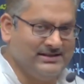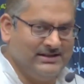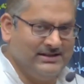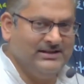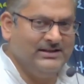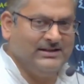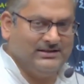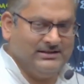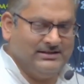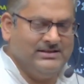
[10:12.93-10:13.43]

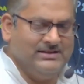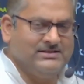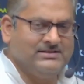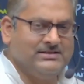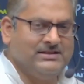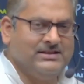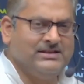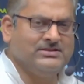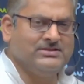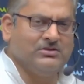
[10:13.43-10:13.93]
These
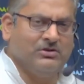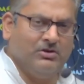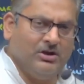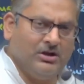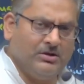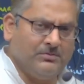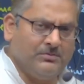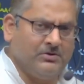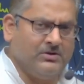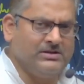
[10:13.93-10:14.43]
days, all
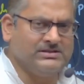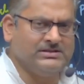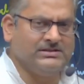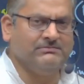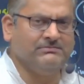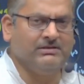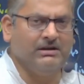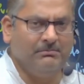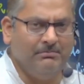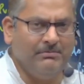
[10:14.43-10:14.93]
progressive
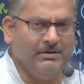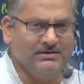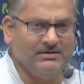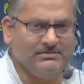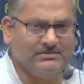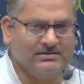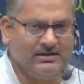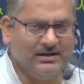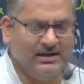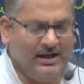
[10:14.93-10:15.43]
governments
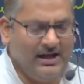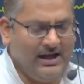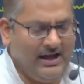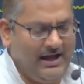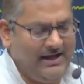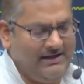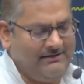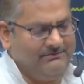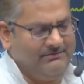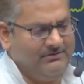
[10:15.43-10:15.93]

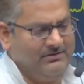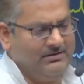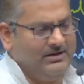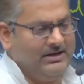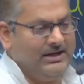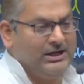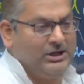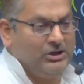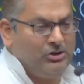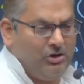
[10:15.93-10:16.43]
have
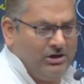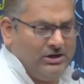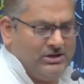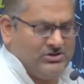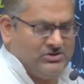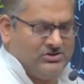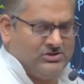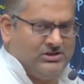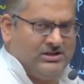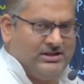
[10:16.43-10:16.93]

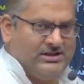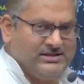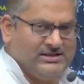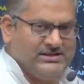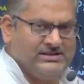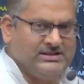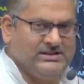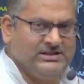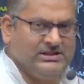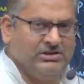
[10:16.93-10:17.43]
acknowledged the
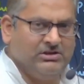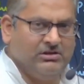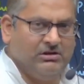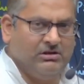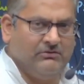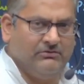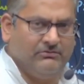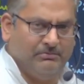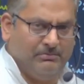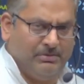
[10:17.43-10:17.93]
necessity
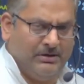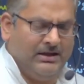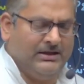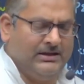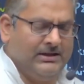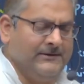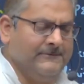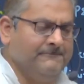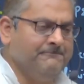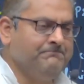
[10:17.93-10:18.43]
of
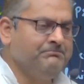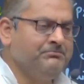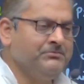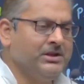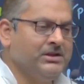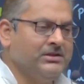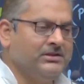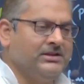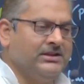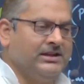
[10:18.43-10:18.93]
bringing
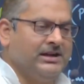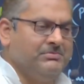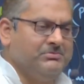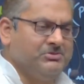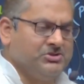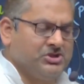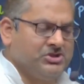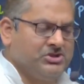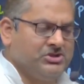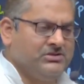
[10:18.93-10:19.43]
their
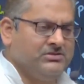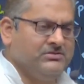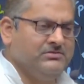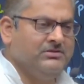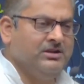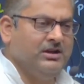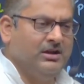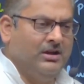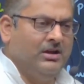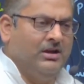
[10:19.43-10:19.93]
administration
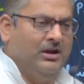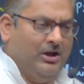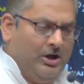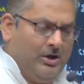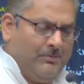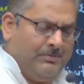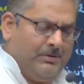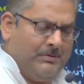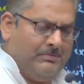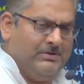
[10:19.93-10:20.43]
or
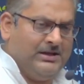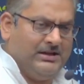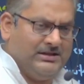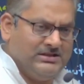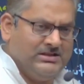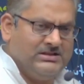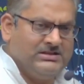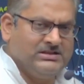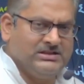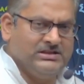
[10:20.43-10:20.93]
public
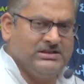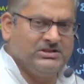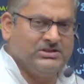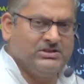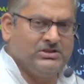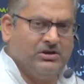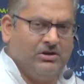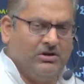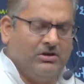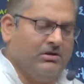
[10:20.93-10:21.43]
agencies
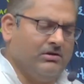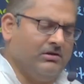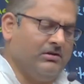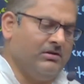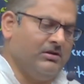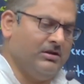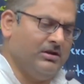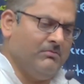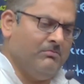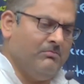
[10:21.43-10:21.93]
on
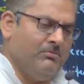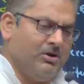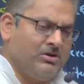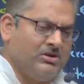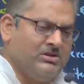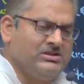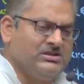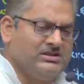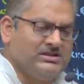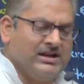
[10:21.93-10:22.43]

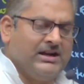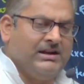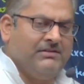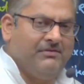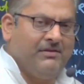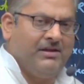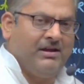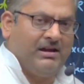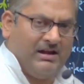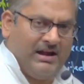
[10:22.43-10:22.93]
modern
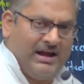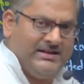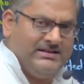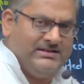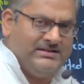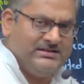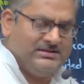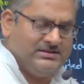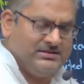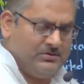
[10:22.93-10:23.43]
scientific
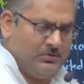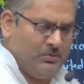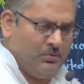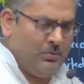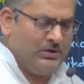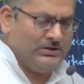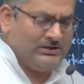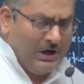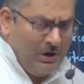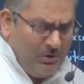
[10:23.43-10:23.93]
lines
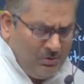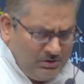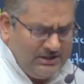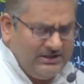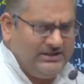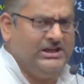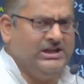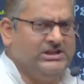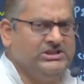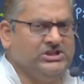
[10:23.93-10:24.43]
without any
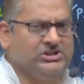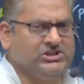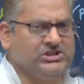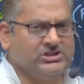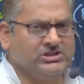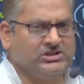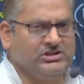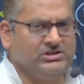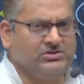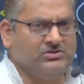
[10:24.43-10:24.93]

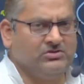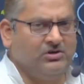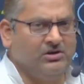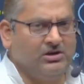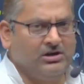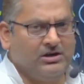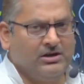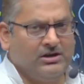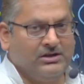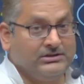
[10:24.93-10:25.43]
hesitation to
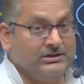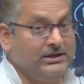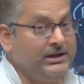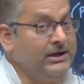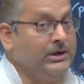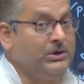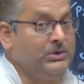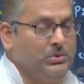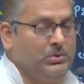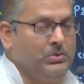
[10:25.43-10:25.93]
learn a thing or
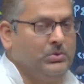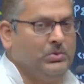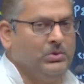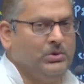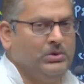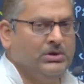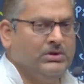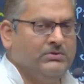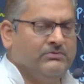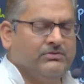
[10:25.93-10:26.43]
two
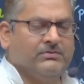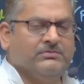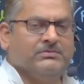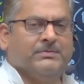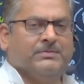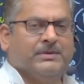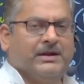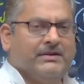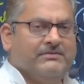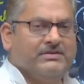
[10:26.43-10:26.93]
from the
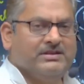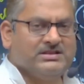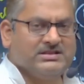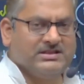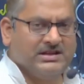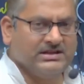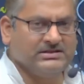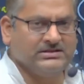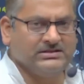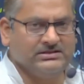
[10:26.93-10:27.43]
private
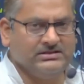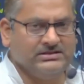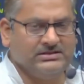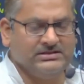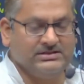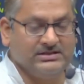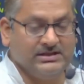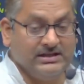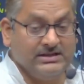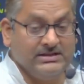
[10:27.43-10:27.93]
sector. It is
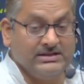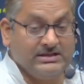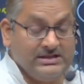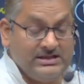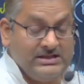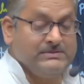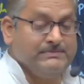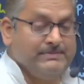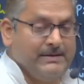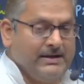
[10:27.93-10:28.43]
again
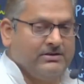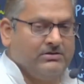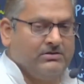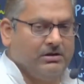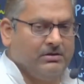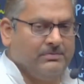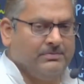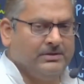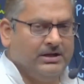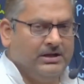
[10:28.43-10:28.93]
this
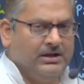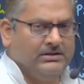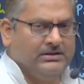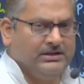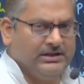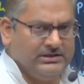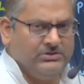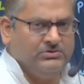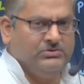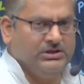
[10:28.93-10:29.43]
backdrop
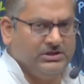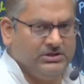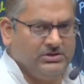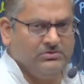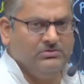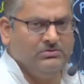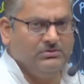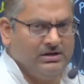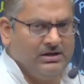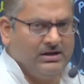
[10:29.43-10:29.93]
that you need
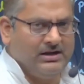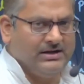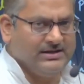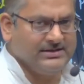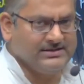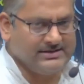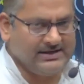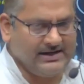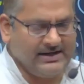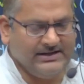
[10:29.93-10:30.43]
to
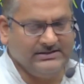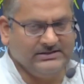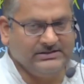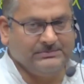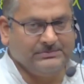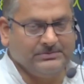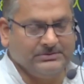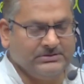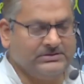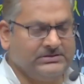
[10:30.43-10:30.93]
understand the
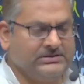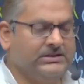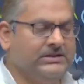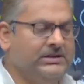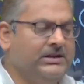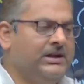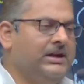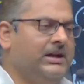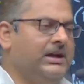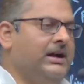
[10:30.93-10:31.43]
PERT
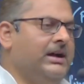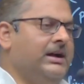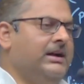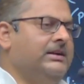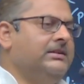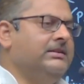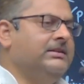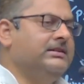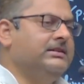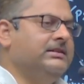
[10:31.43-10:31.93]
and
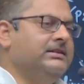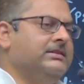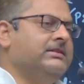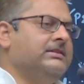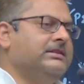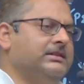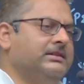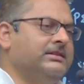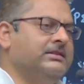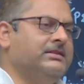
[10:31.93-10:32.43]

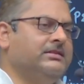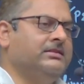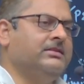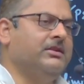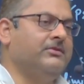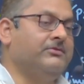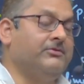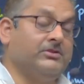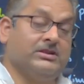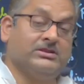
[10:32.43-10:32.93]

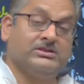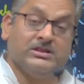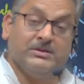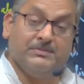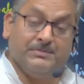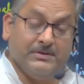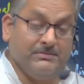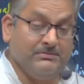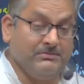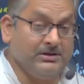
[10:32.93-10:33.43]
for the
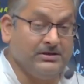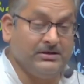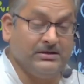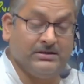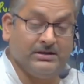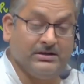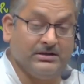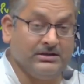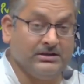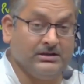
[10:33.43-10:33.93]
CPM,
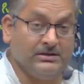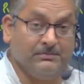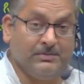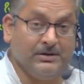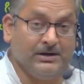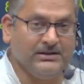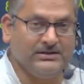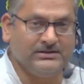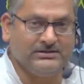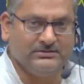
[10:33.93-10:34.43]
critical
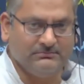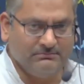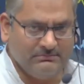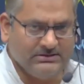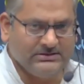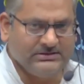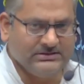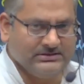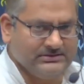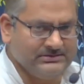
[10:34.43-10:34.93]
path
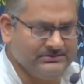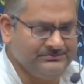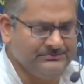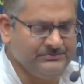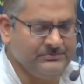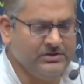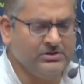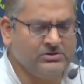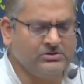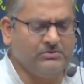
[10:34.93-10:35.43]
method.
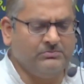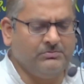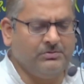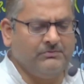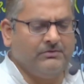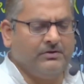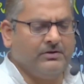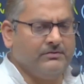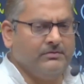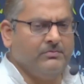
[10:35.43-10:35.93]
So
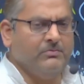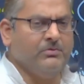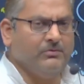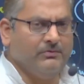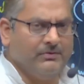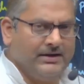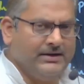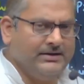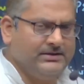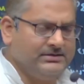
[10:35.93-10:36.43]
before we move
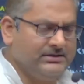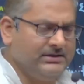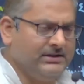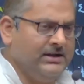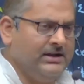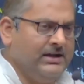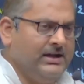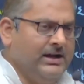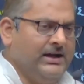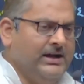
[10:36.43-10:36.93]
ahead,
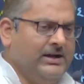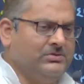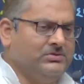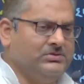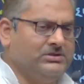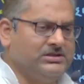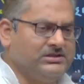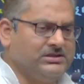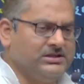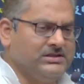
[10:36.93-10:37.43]
how
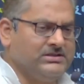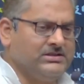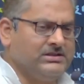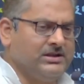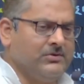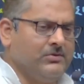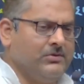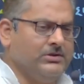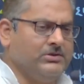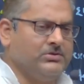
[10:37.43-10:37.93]
these things are
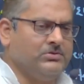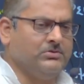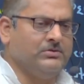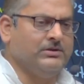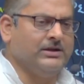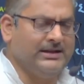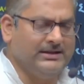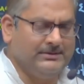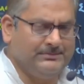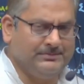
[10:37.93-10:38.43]
going to
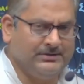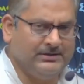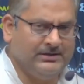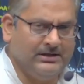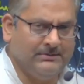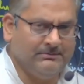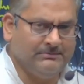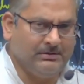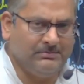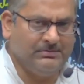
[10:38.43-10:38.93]
help
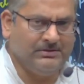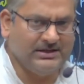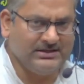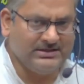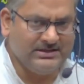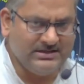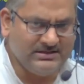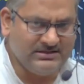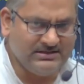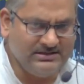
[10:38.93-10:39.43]
public
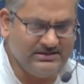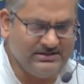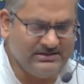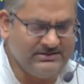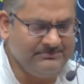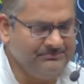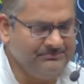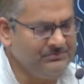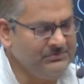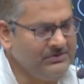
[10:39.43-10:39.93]
agencies,
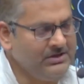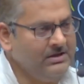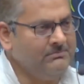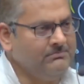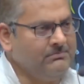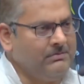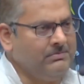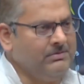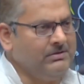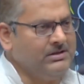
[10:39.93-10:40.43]

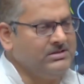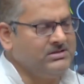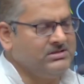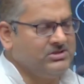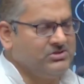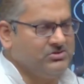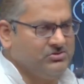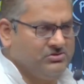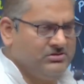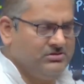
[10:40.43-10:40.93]
public
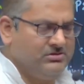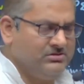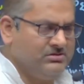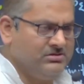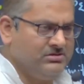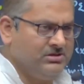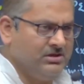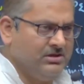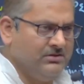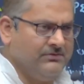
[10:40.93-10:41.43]
institutions,
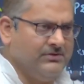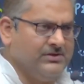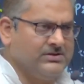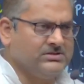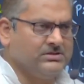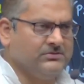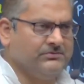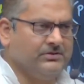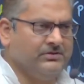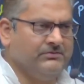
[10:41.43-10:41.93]
first
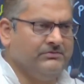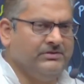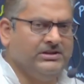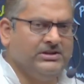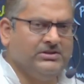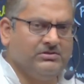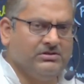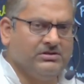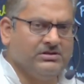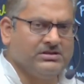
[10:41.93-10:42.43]
of all we need to
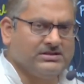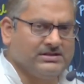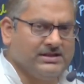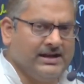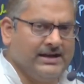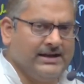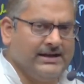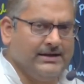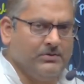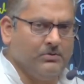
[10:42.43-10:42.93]

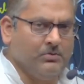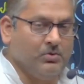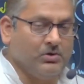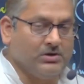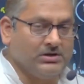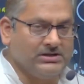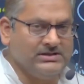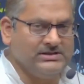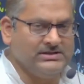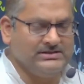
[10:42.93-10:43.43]
understand what
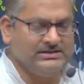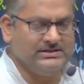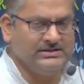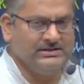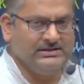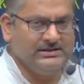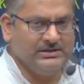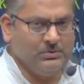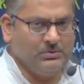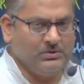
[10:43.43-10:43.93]
is
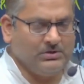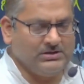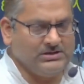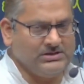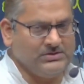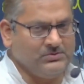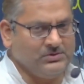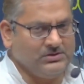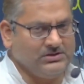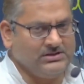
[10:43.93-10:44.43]

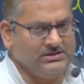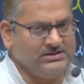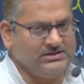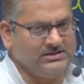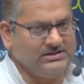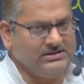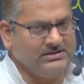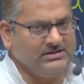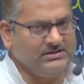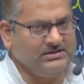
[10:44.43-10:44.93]

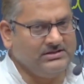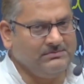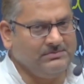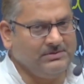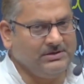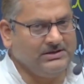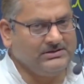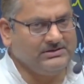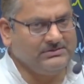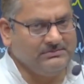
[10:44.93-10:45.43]
critical
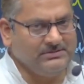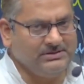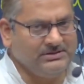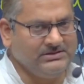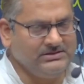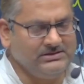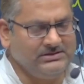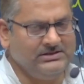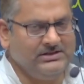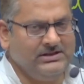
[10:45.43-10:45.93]
path
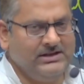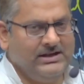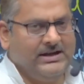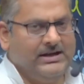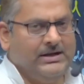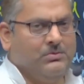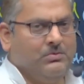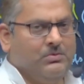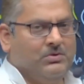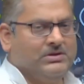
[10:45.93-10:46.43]
method
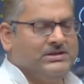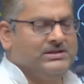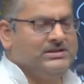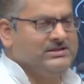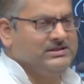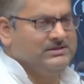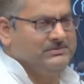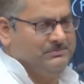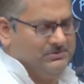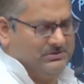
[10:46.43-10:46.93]
and what is
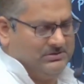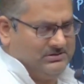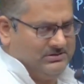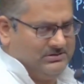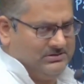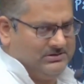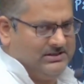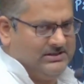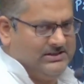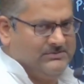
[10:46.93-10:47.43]
PERT,
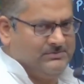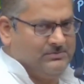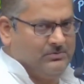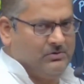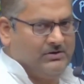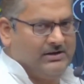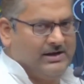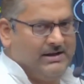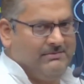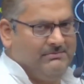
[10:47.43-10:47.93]
that is
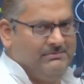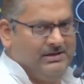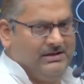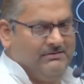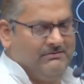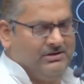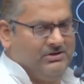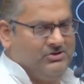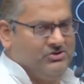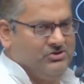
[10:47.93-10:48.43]
program
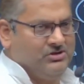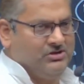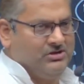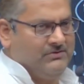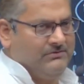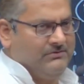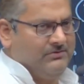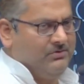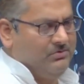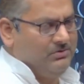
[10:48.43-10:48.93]
evaluation
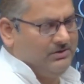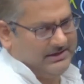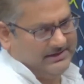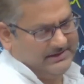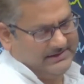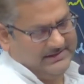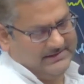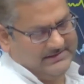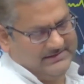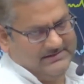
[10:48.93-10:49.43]
review
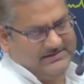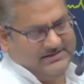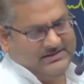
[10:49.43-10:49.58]
technique.